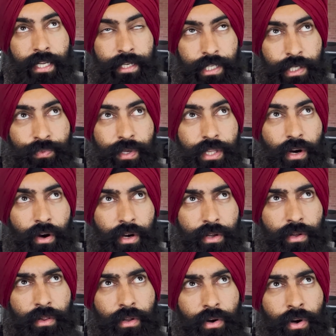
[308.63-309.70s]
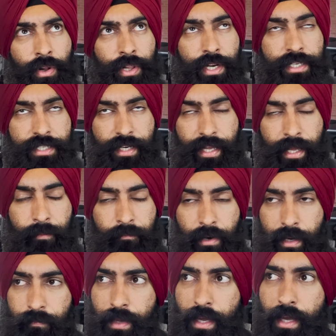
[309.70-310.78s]
I did read the article earlier today,
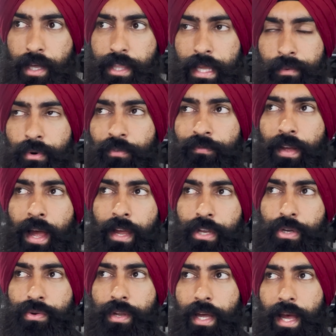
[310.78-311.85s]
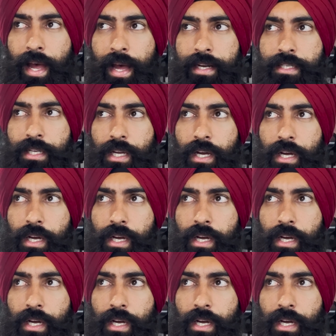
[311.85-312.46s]
but they were valued at